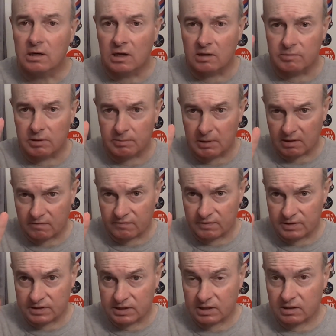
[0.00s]
I'll be back for
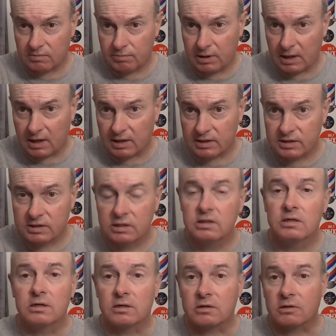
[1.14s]
a second pass
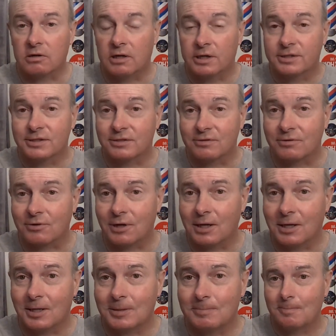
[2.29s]
across the
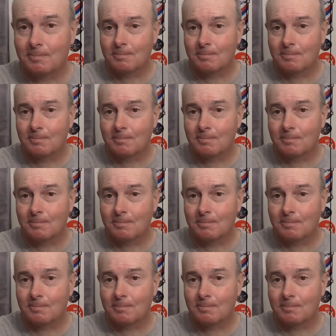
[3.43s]
grain.